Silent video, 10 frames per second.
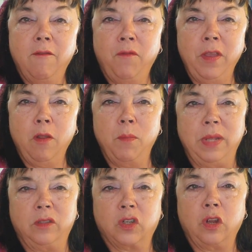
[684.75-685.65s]
Fear
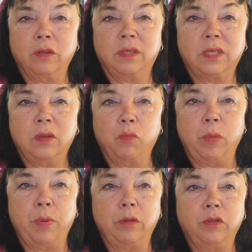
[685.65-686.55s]
men's curses and
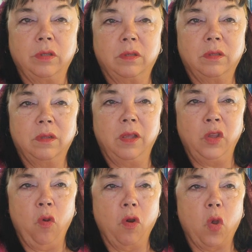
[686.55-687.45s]
reproaches.
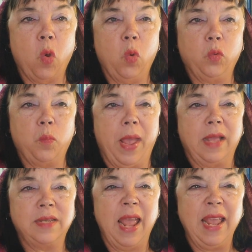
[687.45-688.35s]
You're an old
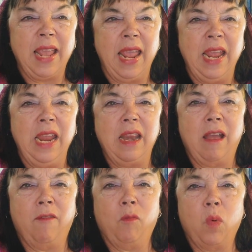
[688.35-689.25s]
man. Take heed
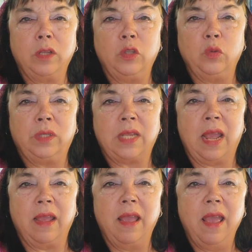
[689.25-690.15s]
of what you
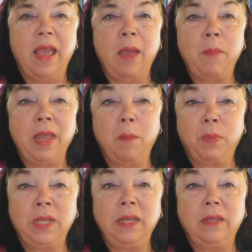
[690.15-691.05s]
say, and may it
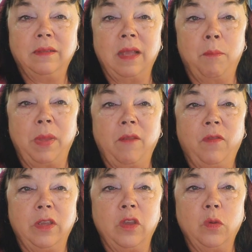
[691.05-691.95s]
please and
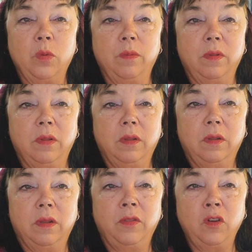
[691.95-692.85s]
benefit you.
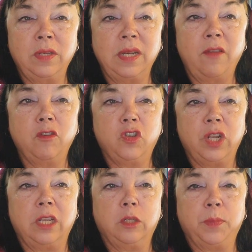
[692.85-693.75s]
There is another
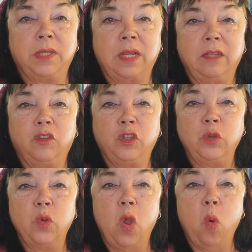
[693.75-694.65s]
judge besides
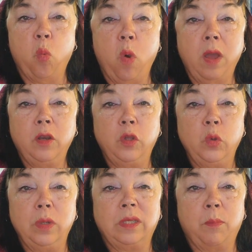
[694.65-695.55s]
you, one
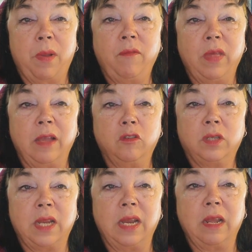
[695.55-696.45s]
who is above the
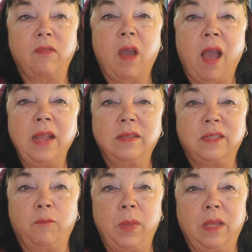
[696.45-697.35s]
understanding of the highest
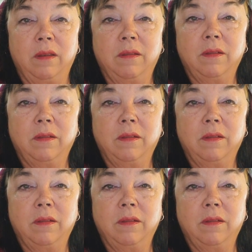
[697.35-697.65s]
of men."